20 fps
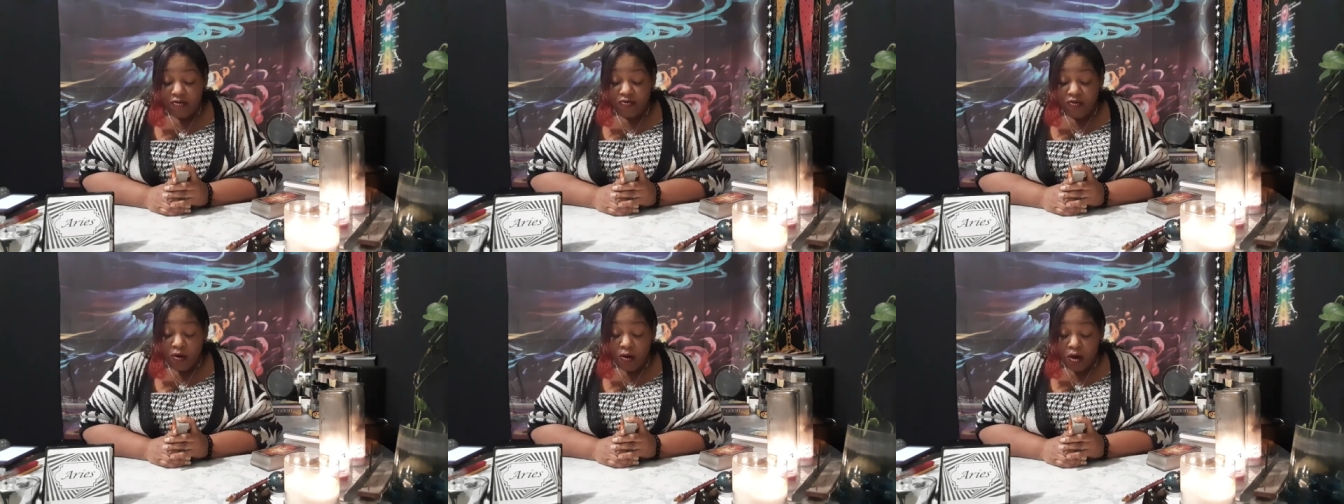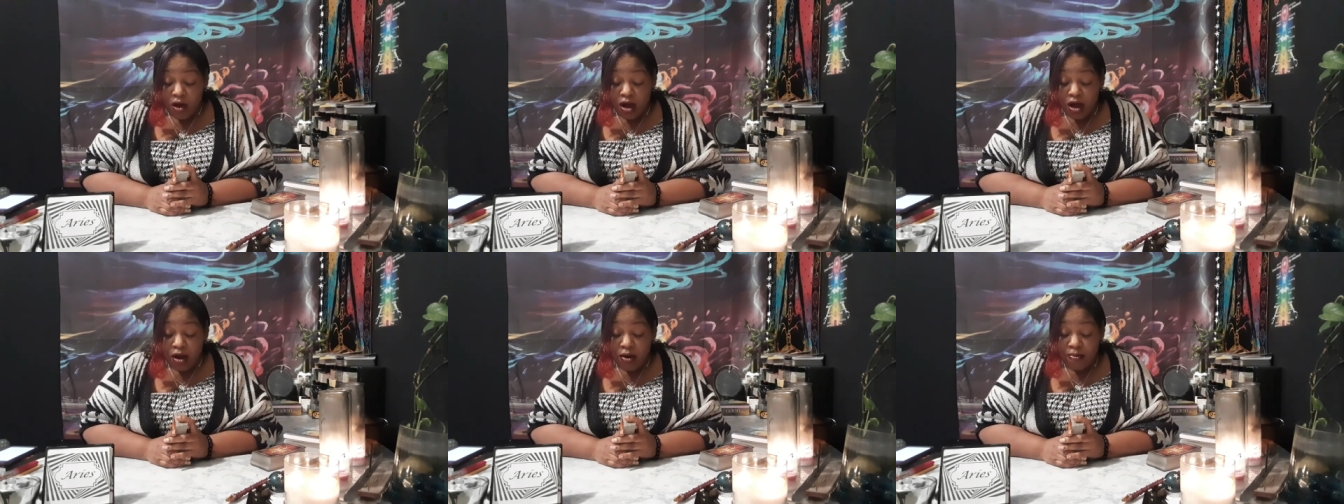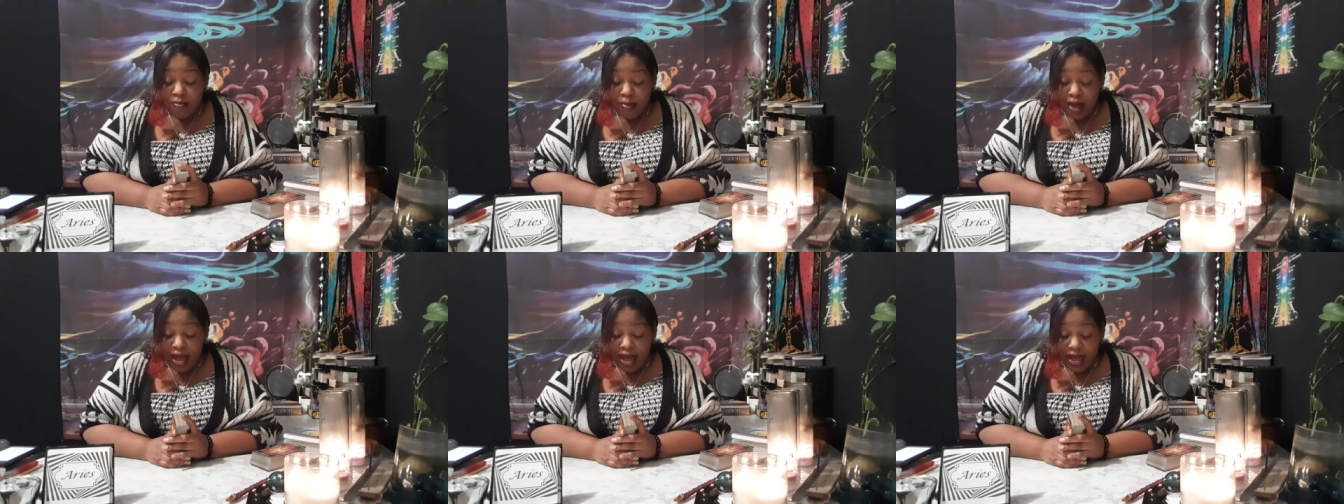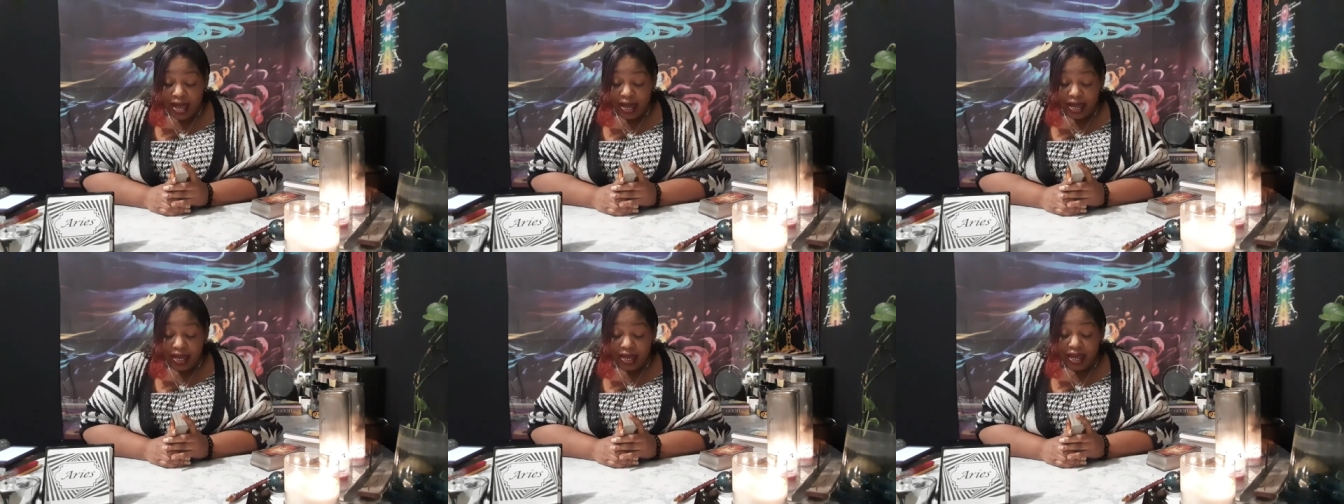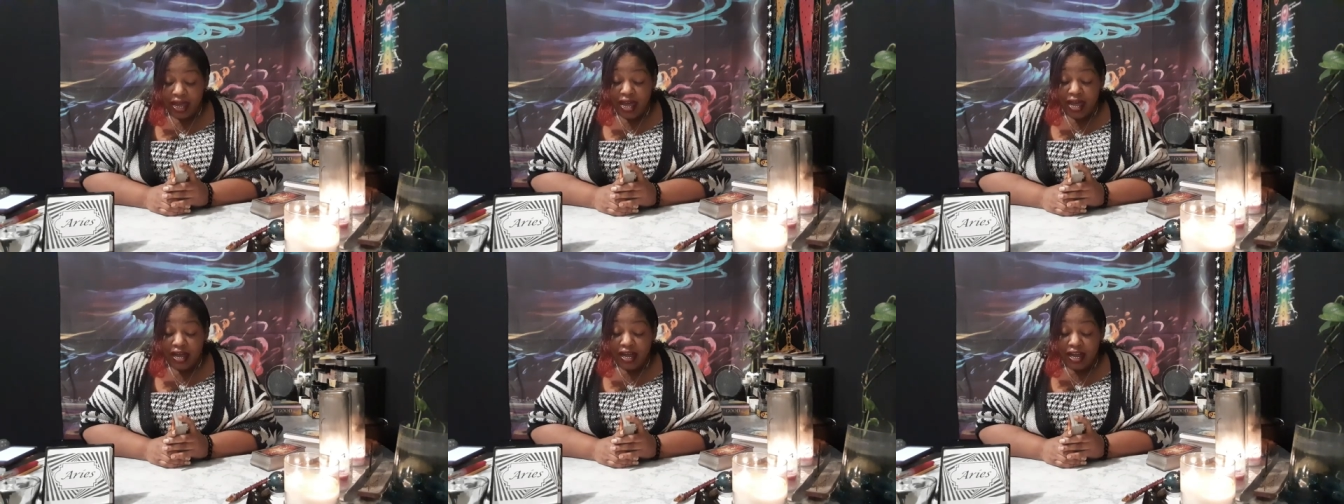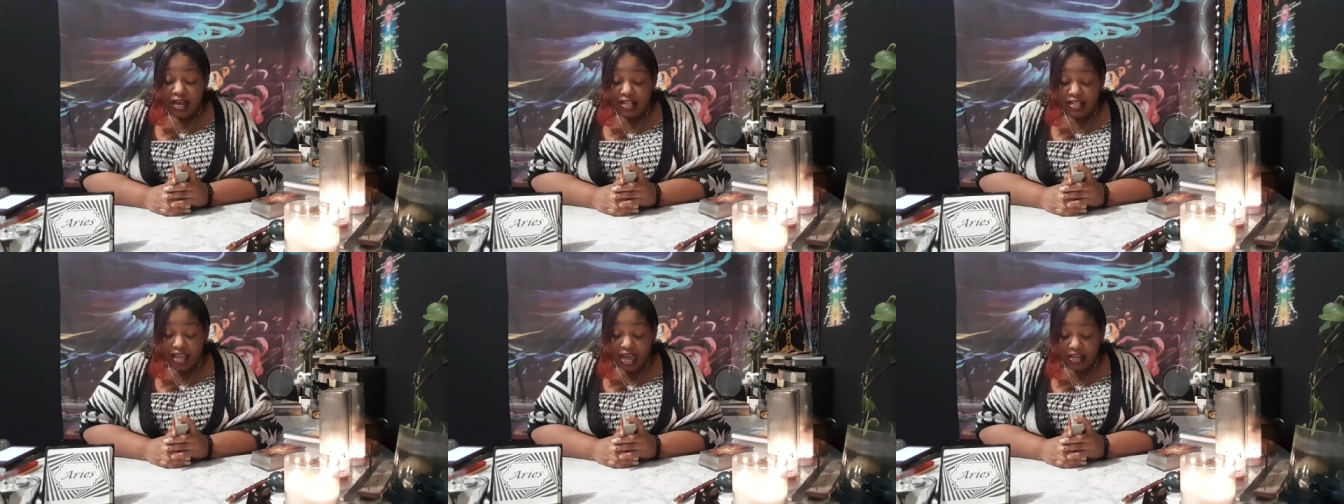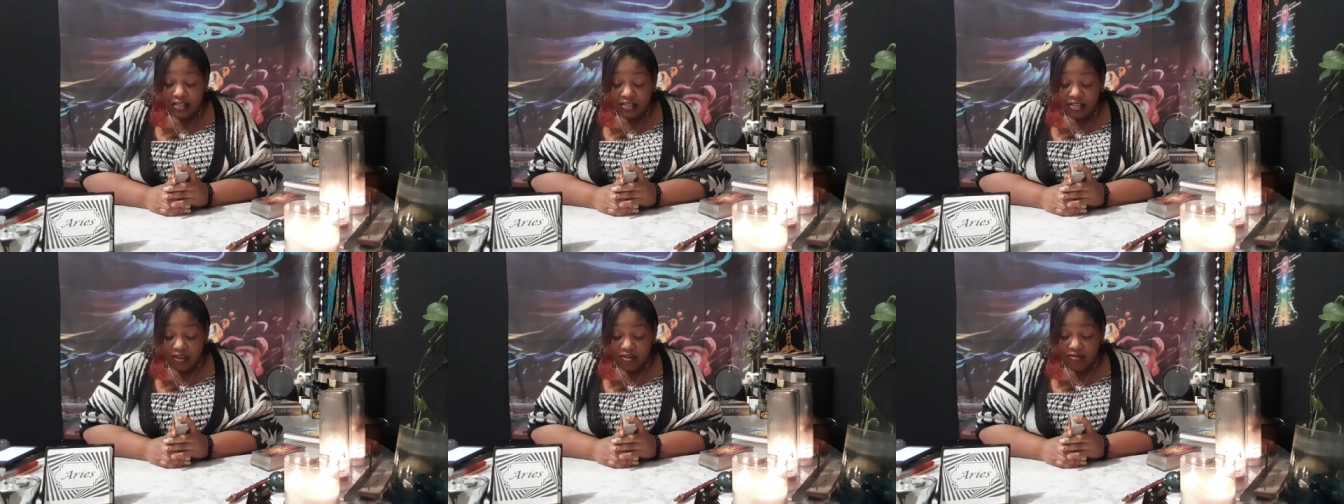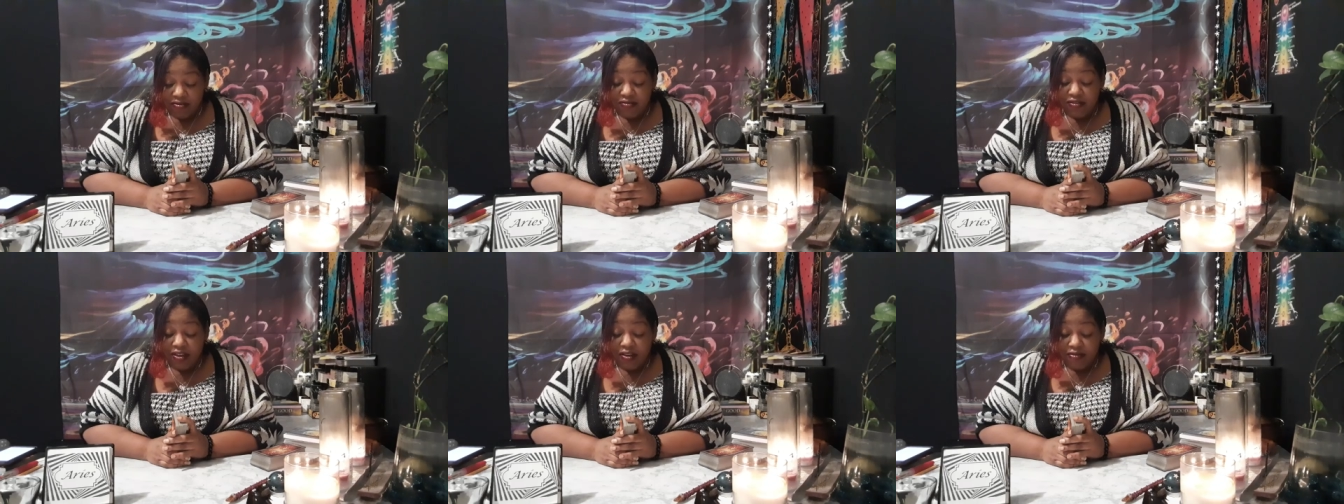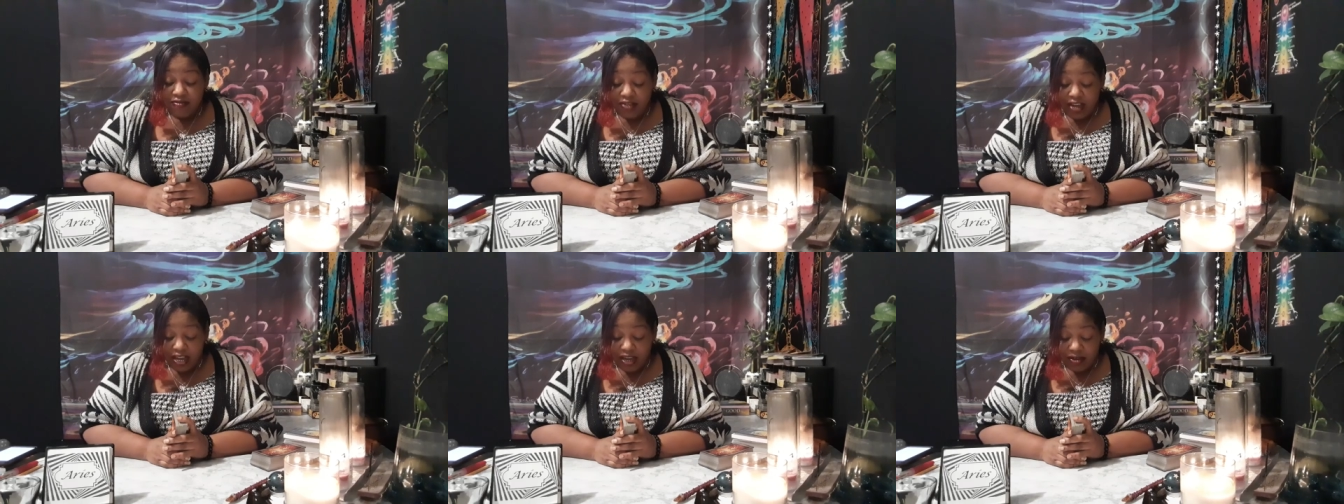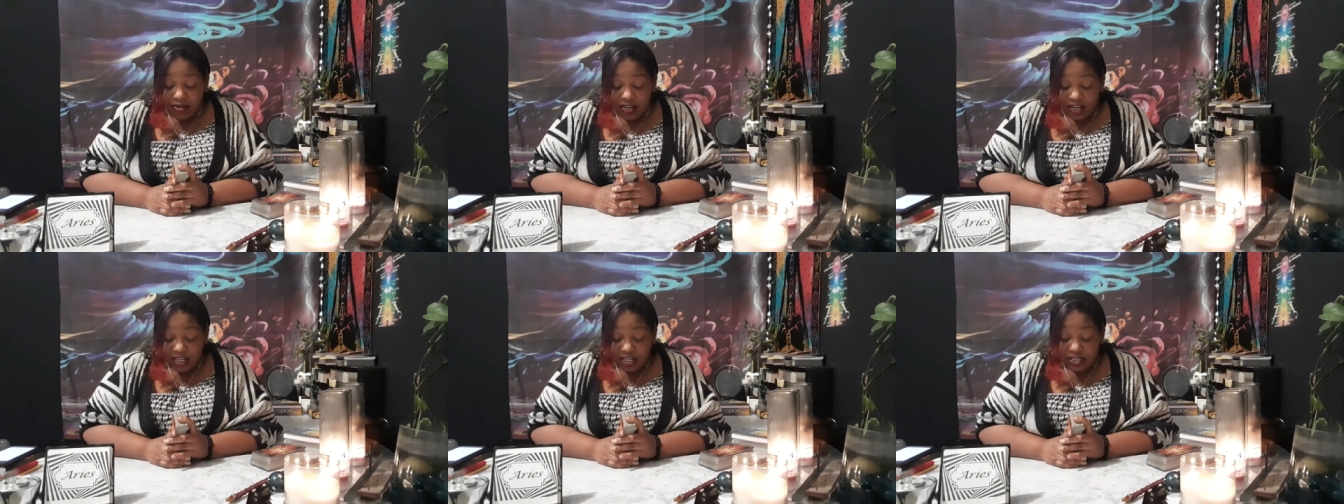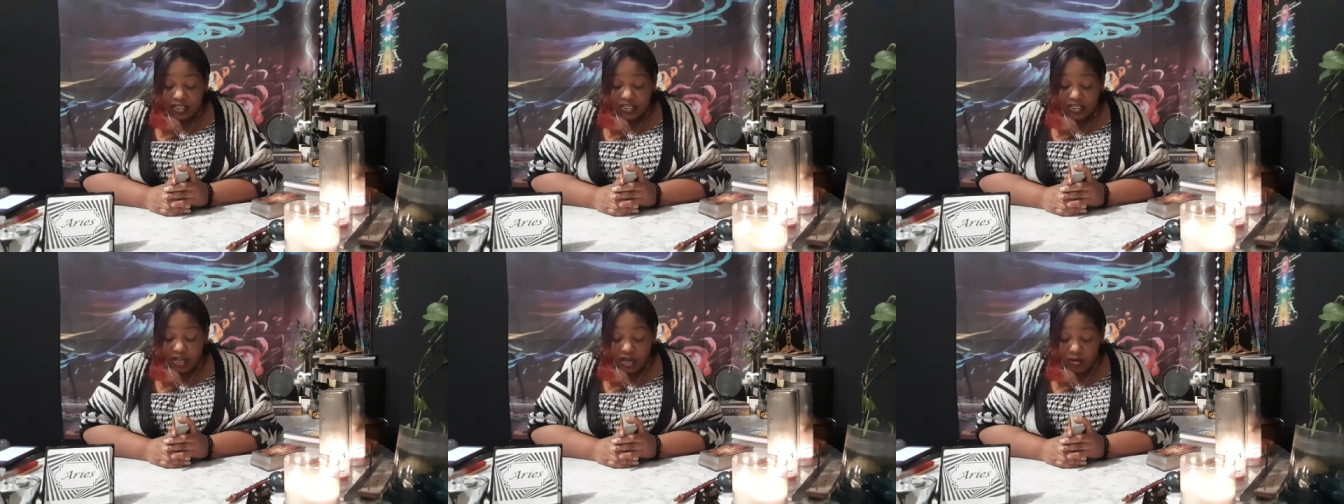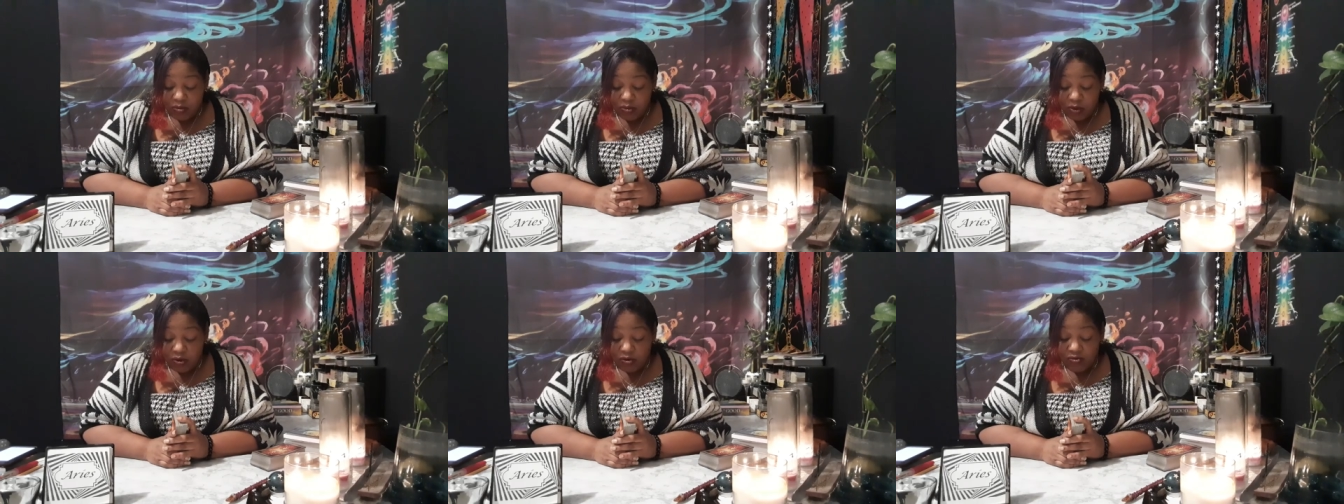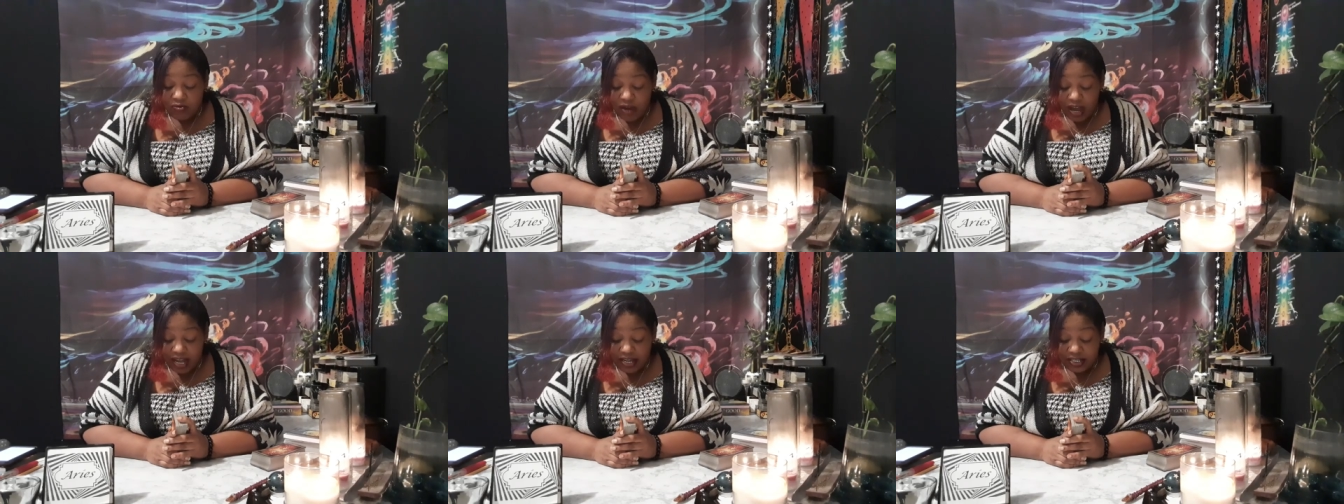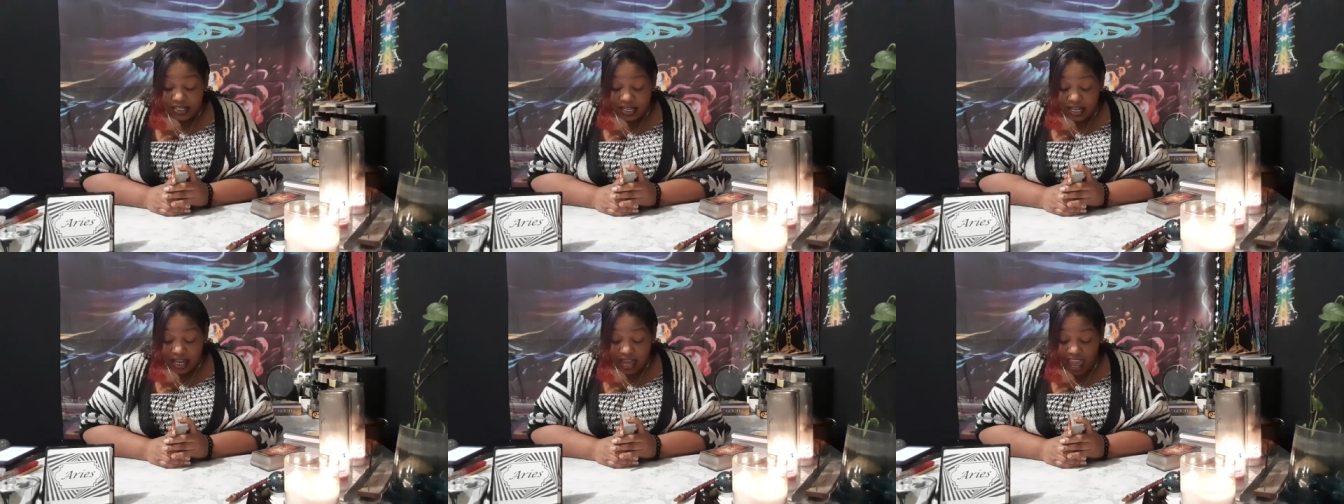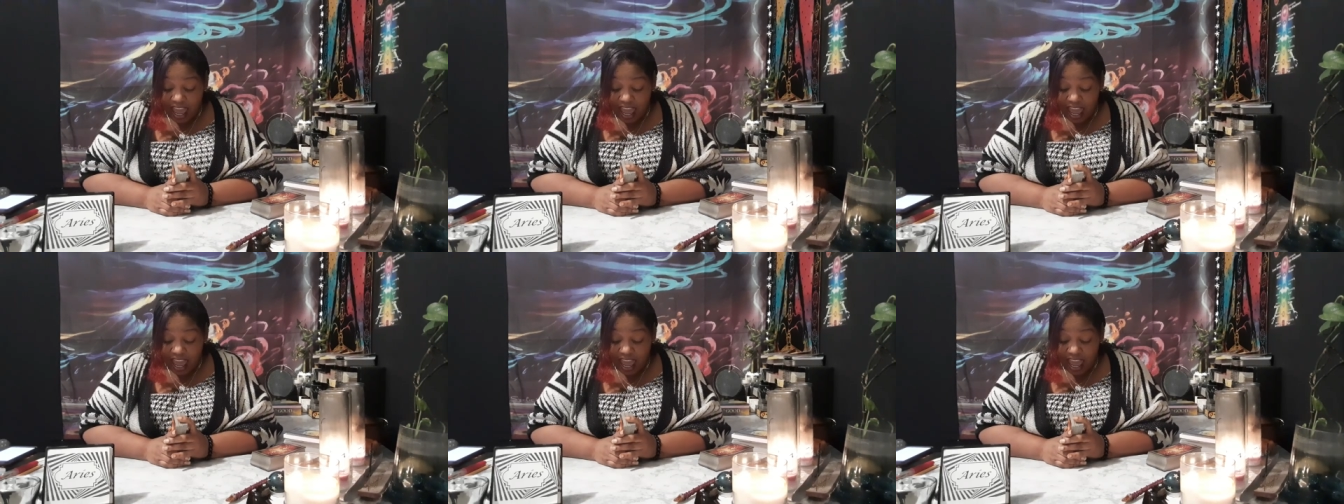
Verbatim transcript: for my collective of Aries, Sun, Moon, Rising,